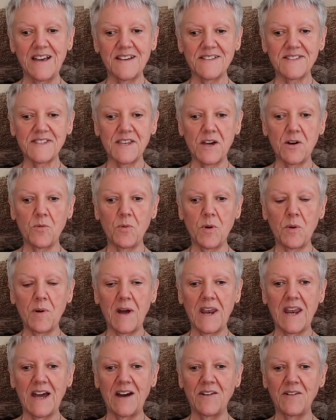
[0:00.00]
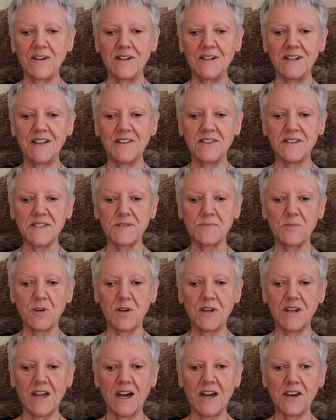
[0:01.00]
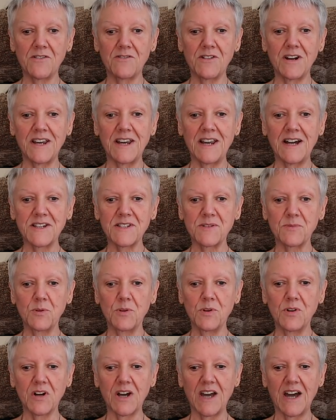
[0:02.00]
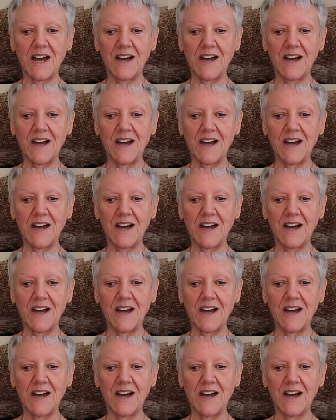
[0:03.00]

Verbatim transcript: So we went out early this morning and had a really nice walk.